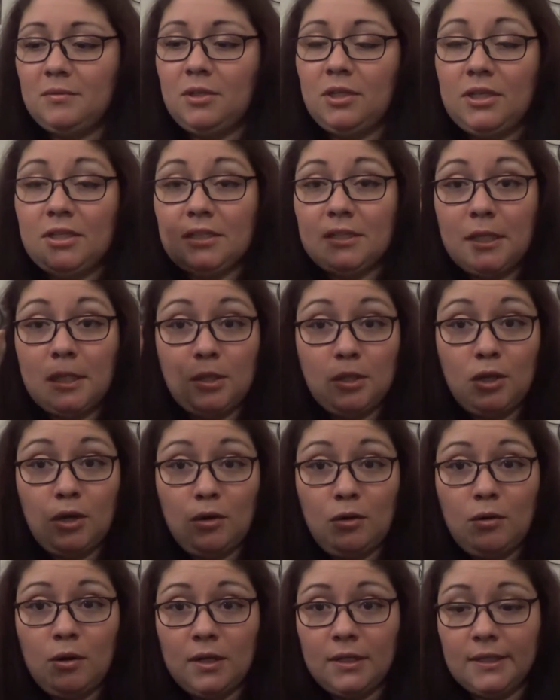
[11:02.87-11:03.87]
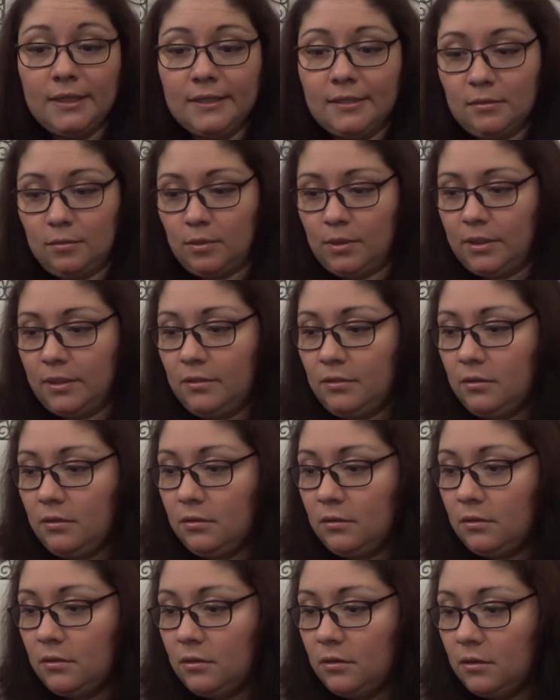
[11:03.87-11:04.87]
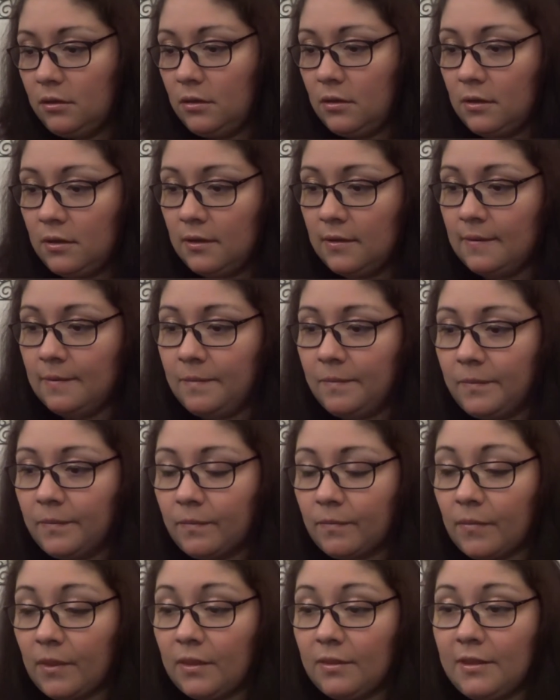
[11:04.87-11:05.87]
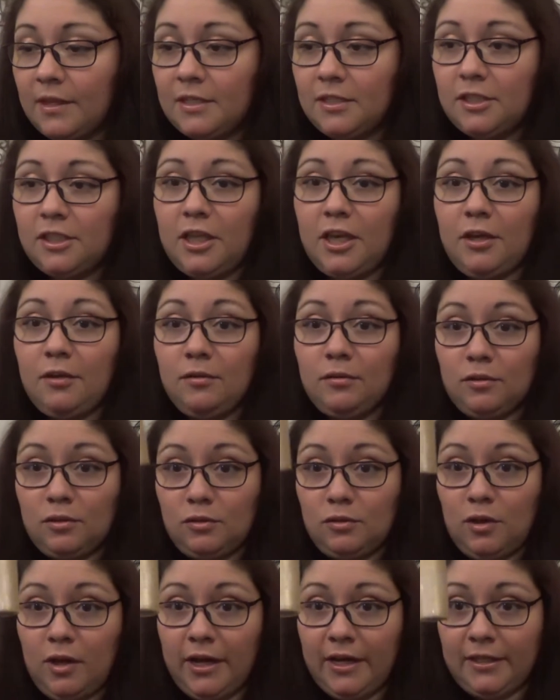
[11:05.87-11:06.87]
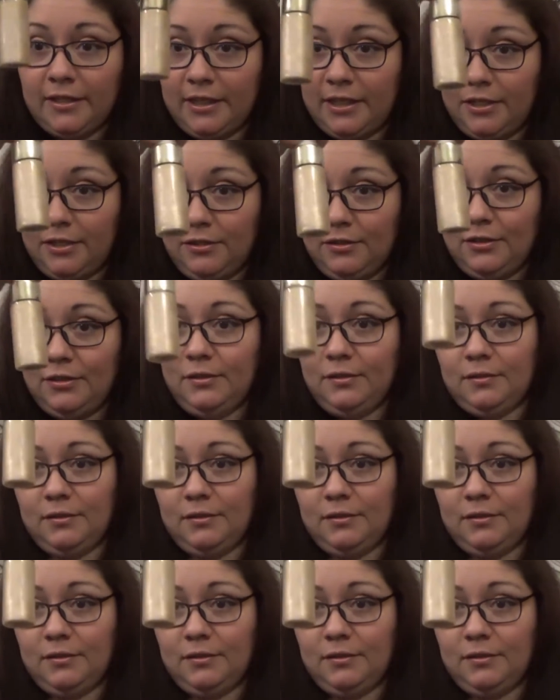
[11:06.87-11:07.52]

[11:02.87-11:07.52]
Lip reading: going to say no on this one. This cute little highlighter though,